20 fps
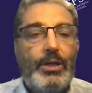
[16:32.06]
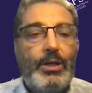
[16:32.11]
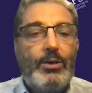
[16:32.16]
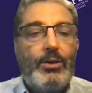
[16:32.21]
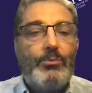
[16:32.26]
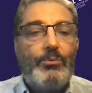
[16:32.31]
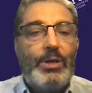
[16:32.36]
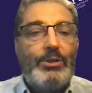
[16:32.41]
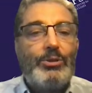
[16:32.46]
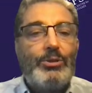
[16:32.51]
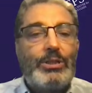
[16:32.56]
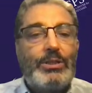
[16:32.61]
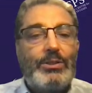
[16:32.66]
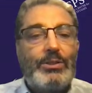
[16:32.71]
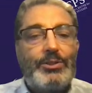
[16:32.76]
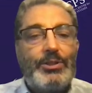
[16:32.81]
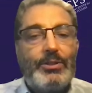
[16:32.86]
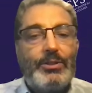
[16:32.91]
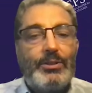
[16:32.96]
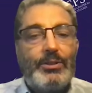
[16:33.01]
When you
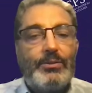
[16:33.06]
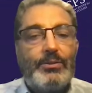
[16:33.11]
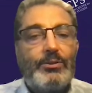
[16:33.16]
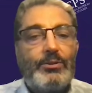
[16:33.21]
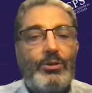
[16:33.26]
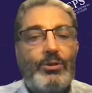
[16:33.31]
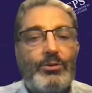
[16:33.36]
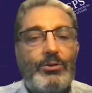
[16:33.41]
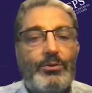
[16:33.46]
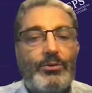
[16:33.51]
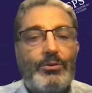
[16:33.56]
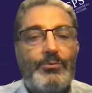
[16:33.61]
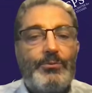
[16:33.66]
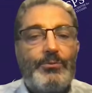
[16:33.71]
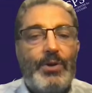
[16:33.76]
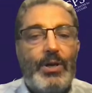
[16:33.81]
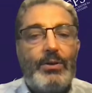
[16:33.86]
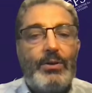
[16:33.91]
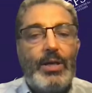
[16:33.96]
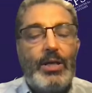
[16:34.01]
consider the surge of
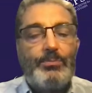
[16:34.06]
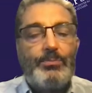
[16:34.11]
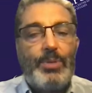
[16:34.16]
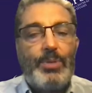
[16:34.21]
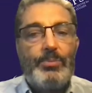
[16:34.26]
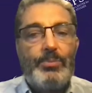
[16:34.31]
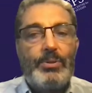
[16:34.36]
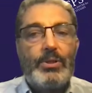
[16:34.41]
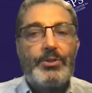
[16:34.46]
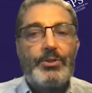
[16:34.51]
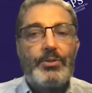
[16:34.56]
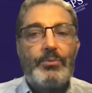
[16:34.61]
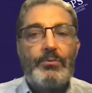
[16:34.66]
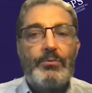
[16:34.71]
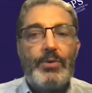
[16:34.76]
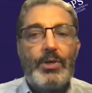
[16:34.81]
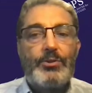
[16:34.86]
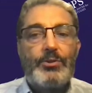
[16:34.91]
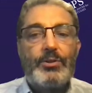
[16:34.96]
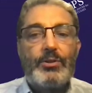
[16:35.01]
far-right populism in
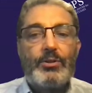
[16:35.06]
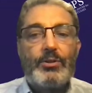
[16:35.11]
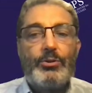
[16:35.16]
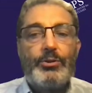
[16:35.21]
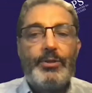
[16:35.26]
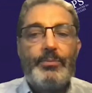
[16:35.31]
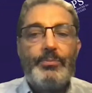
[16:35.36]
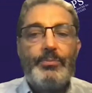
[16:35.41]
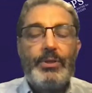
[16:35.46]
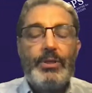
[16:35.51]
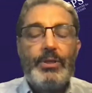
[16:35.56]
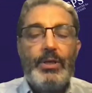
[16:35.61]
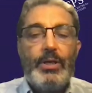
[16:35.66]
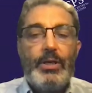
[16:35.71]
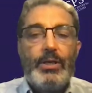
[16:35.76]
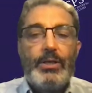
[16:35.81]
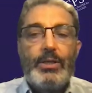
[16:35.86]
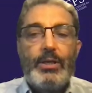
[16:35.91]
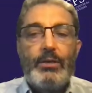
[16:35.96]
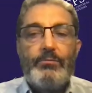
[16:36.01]
Western Europe,
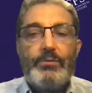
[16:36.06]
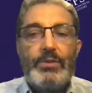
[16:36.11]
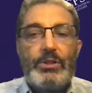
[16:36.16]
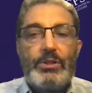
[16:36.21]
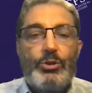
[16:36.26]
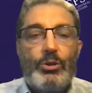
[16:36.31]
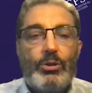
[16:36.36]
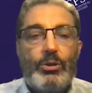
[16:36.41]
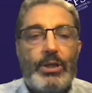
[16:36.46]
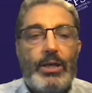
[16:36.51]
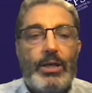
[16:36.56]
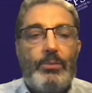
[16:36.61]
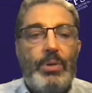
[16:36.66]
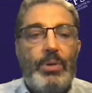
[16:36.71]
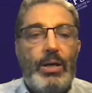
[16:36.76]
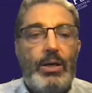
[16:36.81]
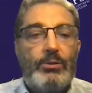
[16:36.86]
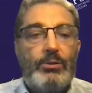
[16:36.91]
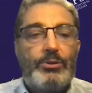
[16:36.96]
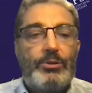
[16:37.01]
can we talk
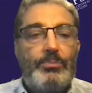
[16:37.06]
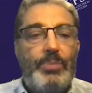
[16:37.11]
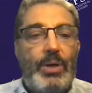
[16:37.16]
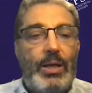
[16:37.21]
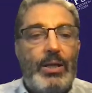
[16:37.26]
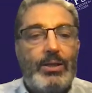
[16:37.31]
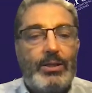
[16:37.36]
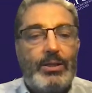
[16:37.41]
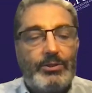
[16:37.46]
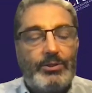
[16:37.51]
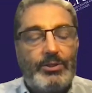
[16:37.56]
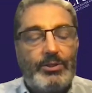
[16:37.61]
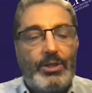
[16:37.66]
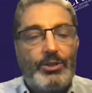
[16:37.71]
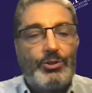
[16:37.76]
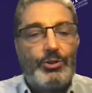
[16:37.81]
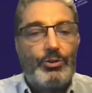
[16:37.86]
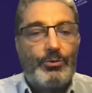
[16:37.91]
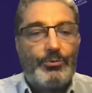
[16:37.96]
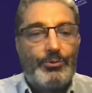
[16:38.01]
about the
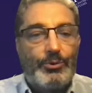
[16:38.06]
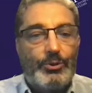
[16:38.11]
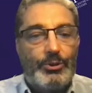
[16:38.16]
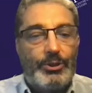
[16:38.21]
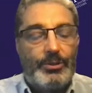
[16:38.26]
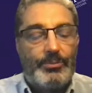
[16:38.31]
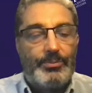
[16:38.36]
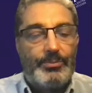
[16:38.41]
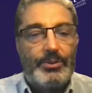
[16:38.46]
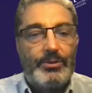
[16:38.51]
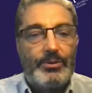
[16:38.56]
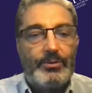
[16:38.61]
Balkanization of Europe?